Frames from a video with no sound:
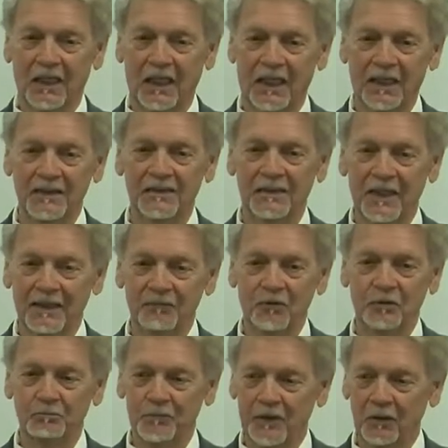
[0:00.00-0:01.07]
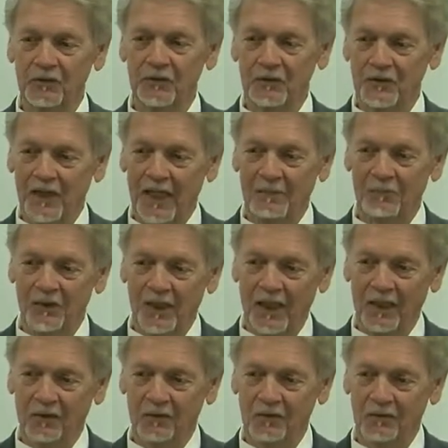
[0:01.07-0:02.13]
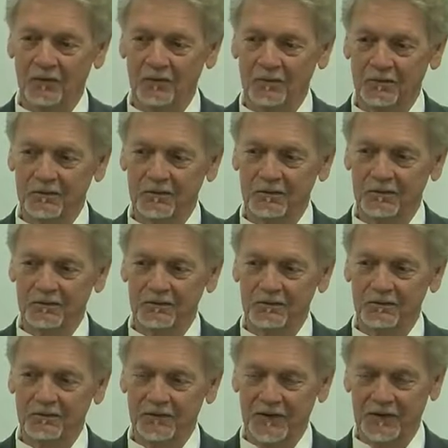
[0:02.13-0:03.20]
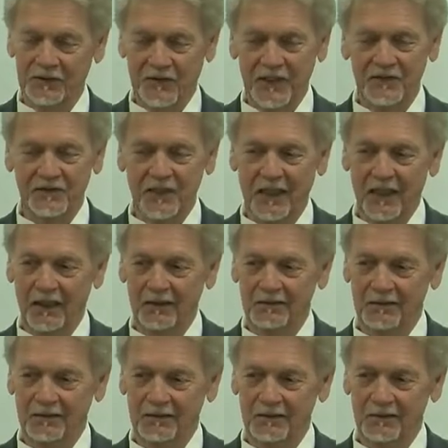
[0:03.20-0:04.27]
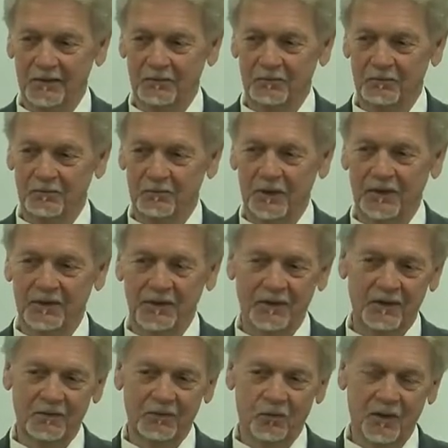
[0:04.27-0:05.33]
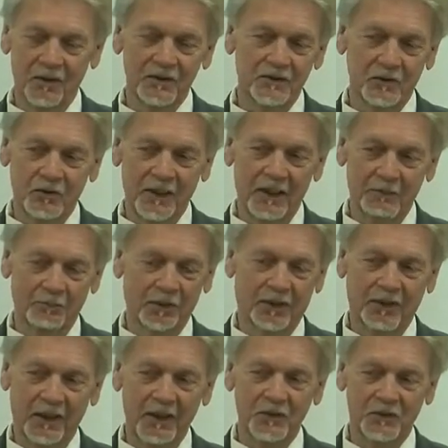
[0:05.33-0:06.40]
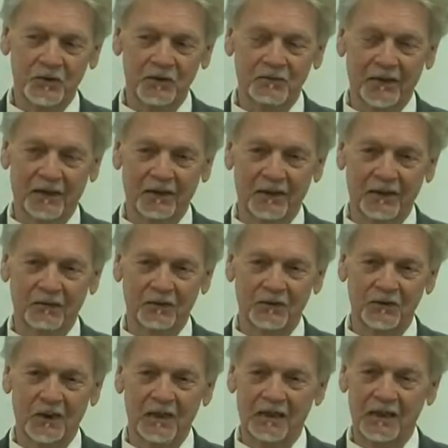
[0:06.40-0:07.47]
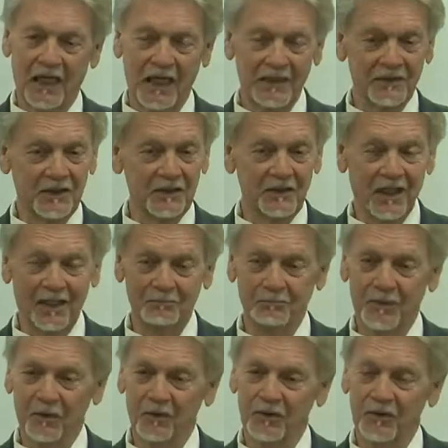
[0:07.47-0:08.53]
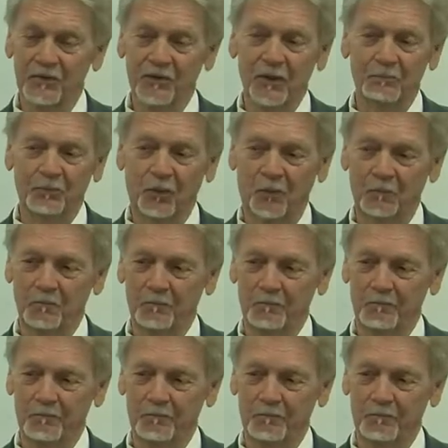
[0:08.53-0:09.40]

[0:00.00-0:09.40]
God never built the tabernacle. It says that, but what is the implication of that language? God did not build the temple.